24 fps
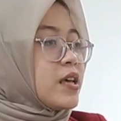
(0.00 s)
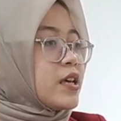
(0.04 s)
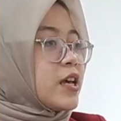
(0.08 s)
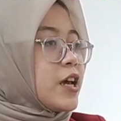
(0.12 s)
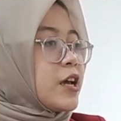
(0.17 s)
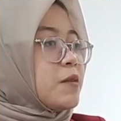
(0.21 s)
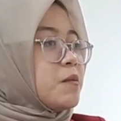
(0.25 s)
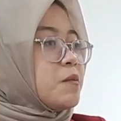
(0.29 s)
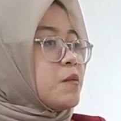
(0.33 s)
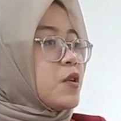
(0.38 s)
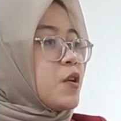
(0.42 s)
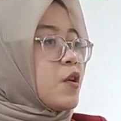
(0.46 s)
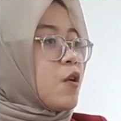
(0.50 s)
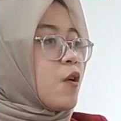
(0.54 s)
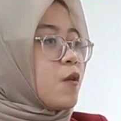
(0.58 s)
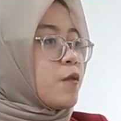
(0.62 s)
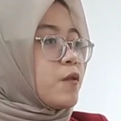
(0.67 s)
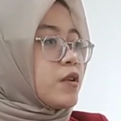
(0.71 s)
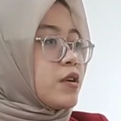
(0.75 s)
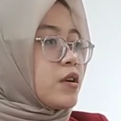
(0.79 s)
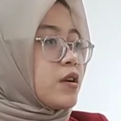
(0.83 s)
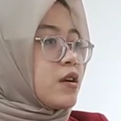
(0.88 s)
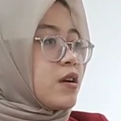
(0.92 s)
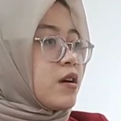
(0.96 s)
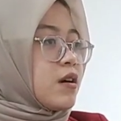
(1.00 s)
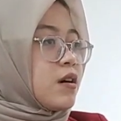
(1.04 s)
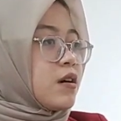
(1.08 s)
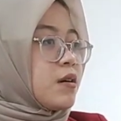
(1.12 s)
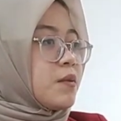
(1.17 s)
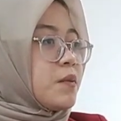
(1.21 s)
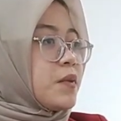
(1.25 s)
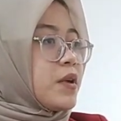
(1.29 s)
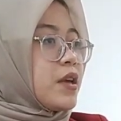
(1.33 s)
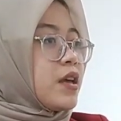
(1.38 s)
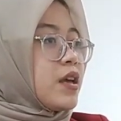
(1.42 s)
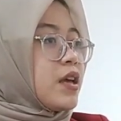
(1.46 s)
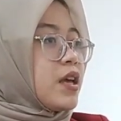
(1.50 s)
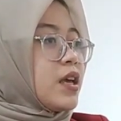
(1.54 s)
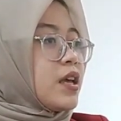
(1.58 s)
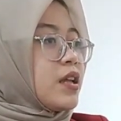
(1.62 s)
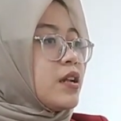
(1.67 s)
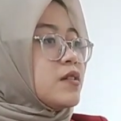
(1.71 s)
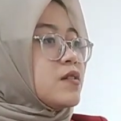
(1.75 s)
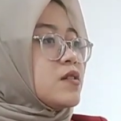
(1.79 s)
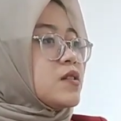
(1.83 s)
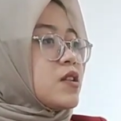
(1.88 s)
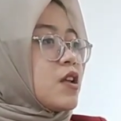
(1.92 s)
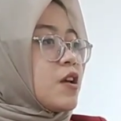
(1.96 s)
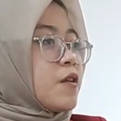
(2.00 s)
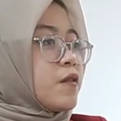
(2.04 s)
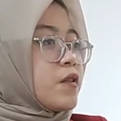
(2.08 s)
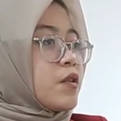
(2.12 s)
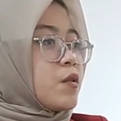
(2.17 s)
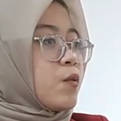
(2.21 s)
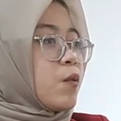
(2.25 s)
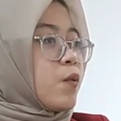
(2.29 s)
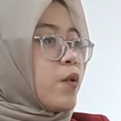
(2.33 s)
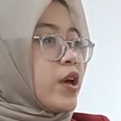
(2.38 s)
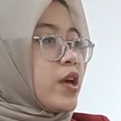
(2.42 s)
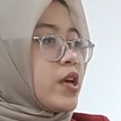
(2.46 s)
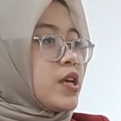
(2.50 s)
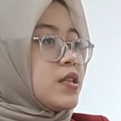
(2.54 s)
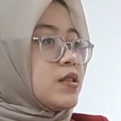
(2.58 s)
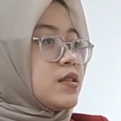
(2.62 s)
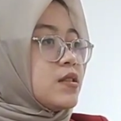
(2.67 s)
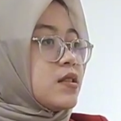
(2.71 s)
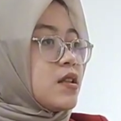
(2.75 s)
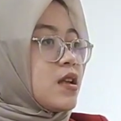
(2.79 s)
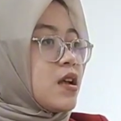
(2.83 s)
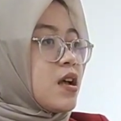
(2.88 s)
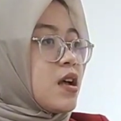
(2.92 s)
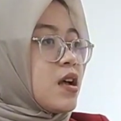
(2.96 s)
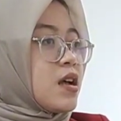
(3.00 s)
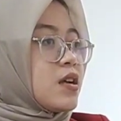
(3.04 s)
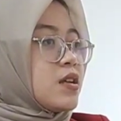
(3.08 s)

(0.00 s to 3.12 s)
can be overcome in several ways,